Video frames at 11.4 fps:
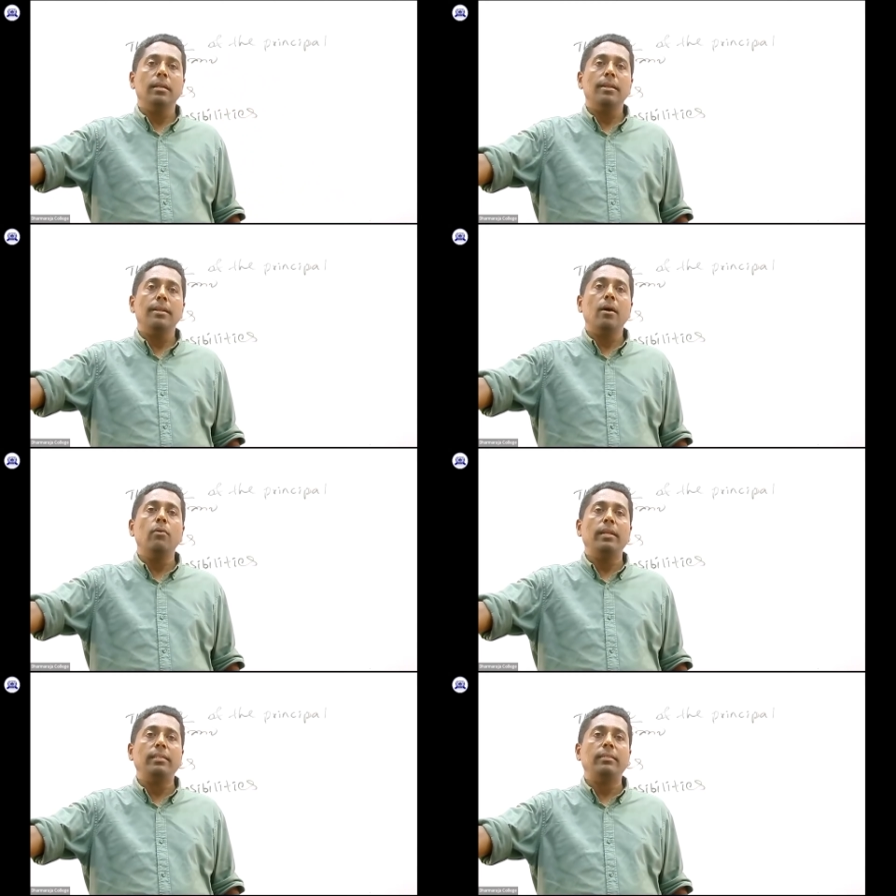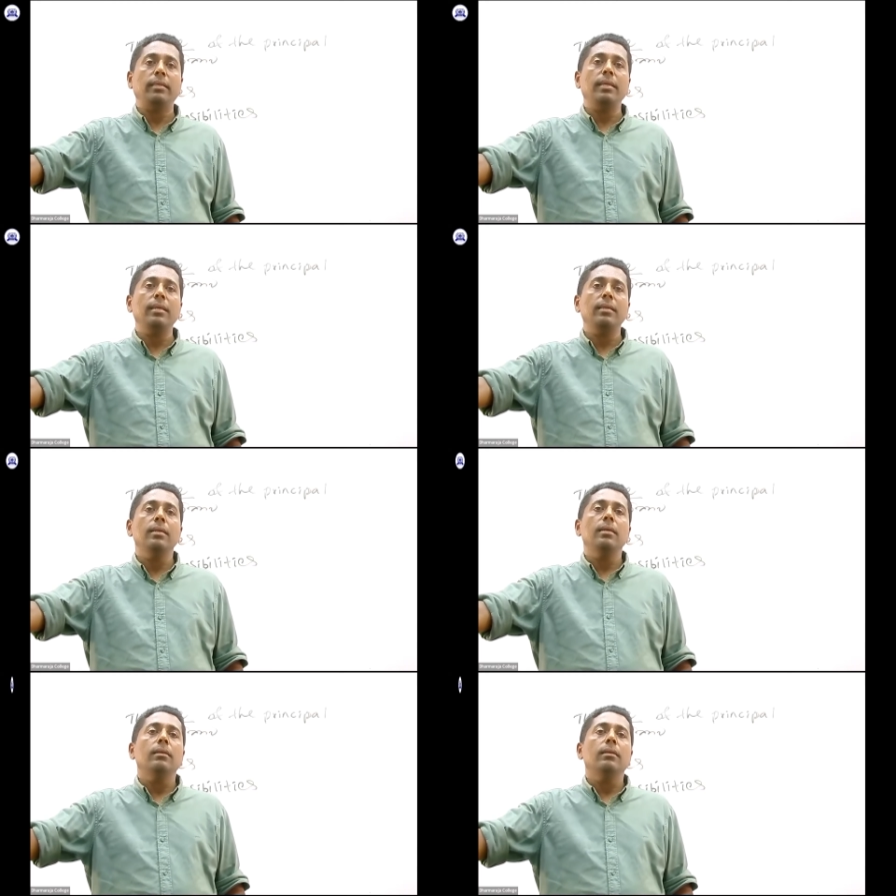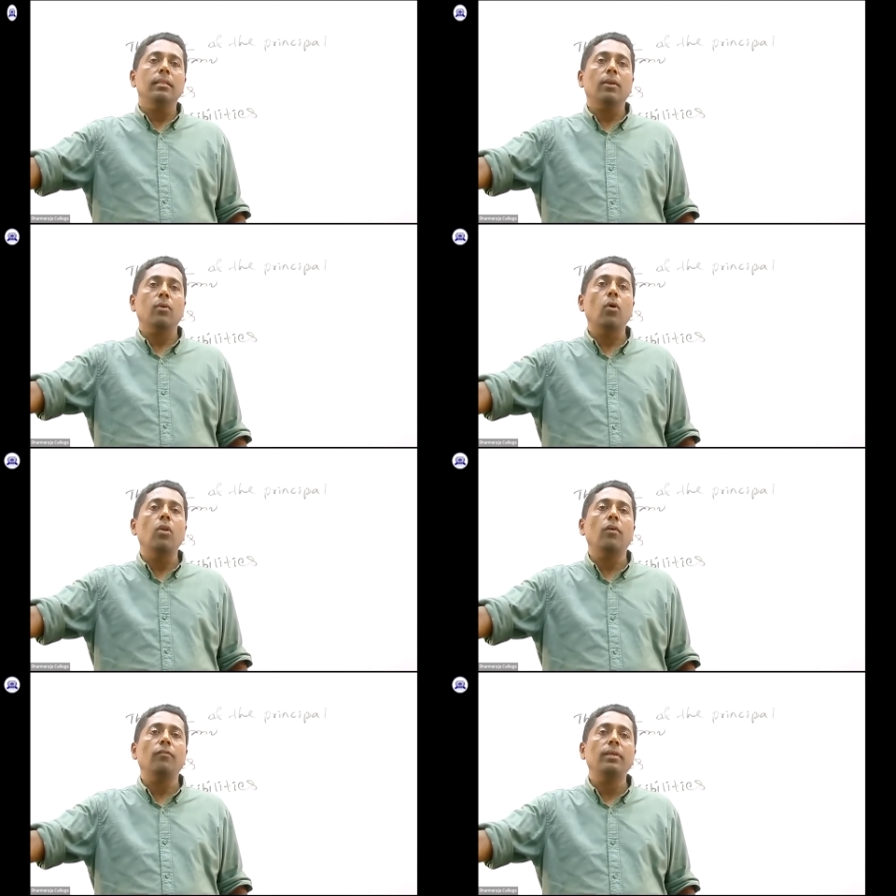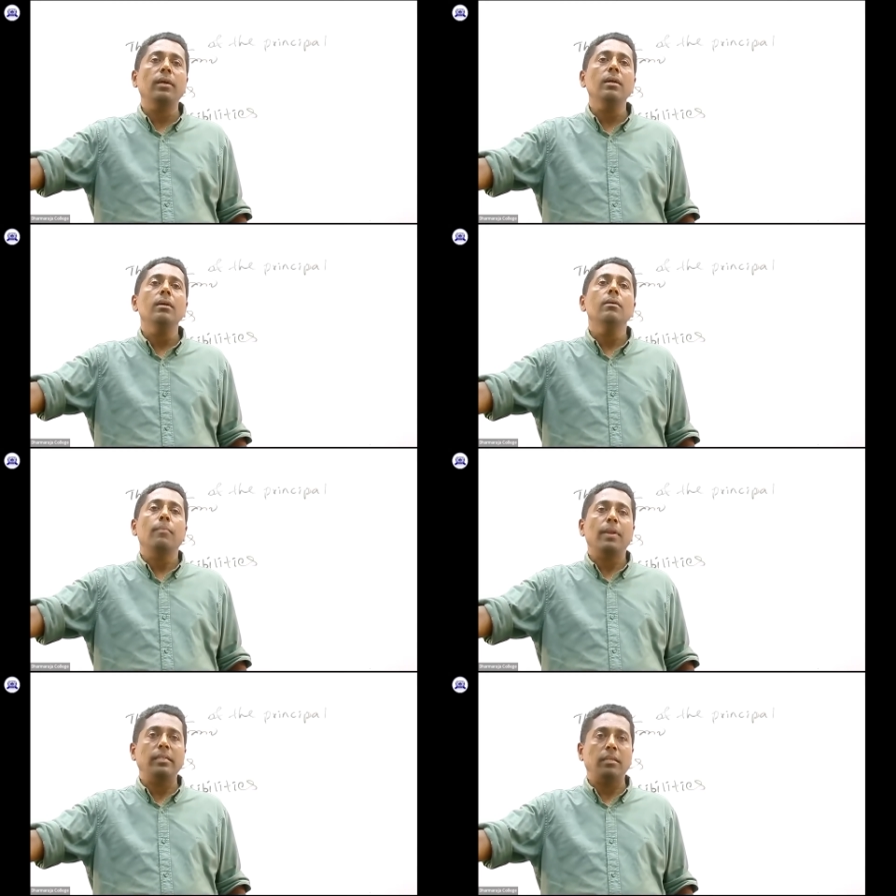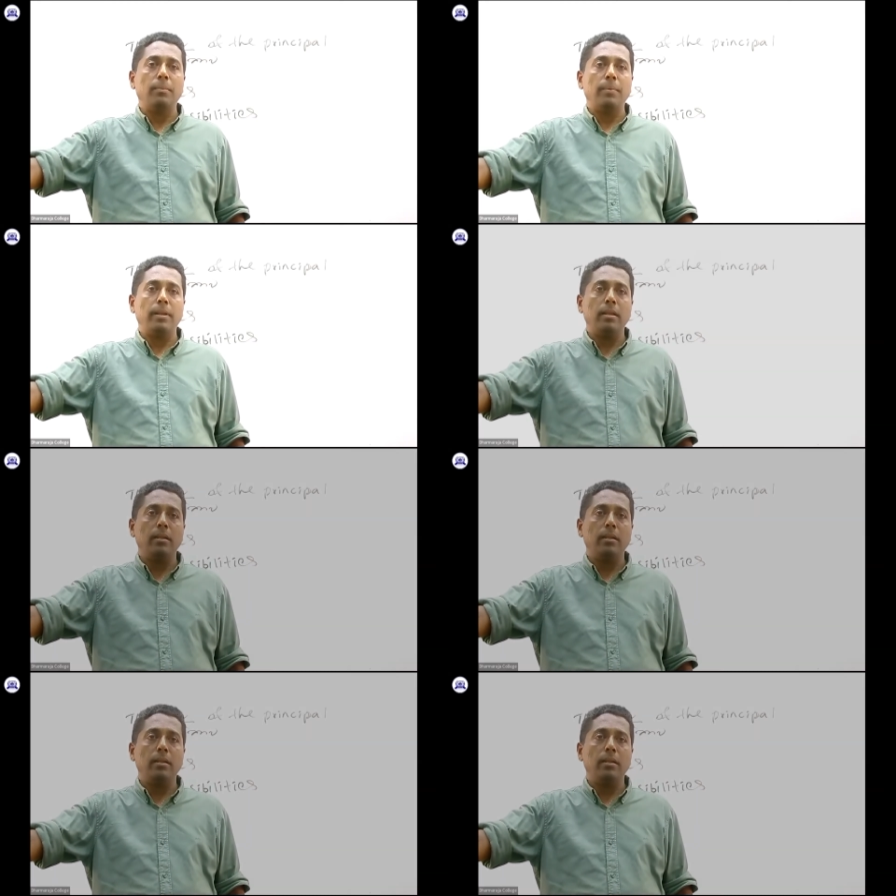Now let's see the role of the principal.